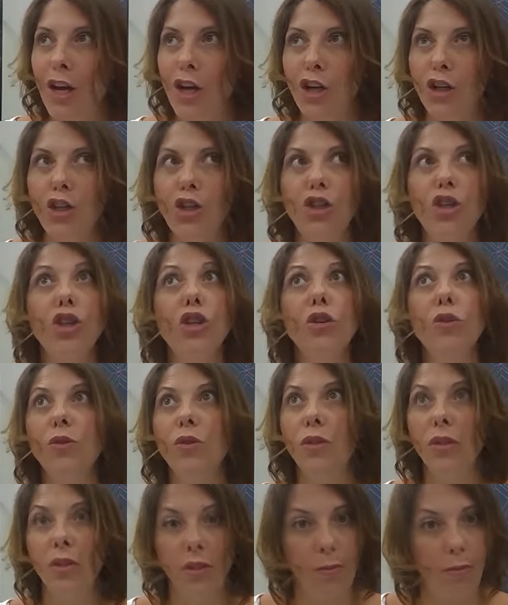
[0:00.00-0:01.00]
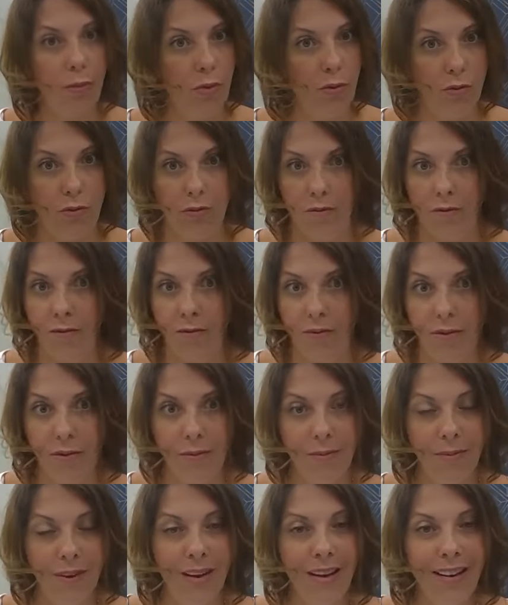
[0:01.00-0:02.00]
huge support
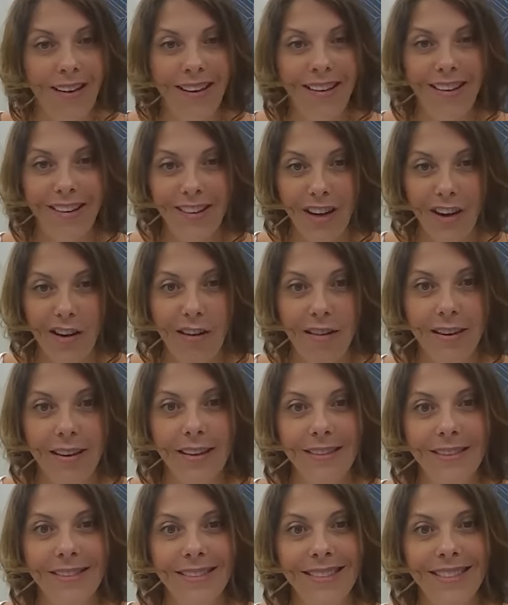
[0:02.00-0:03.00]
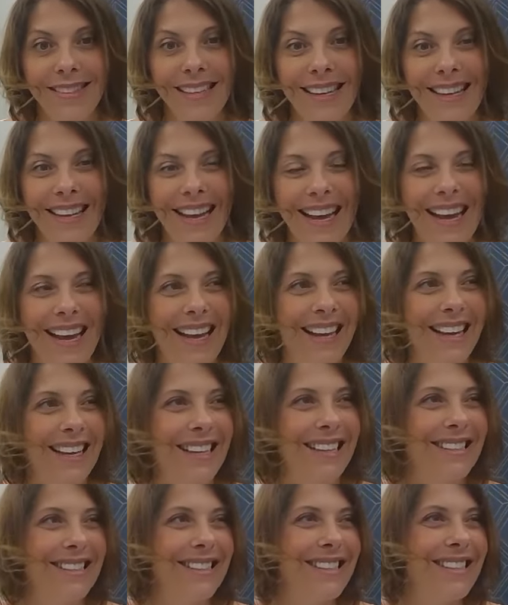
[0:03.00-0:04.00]
from our clients
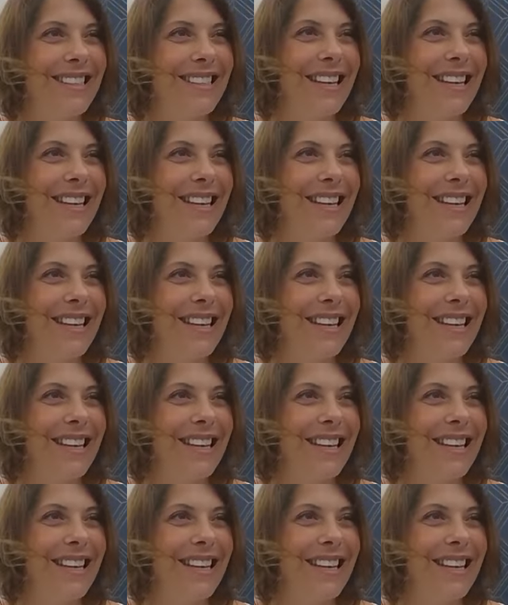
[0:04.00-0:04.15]
and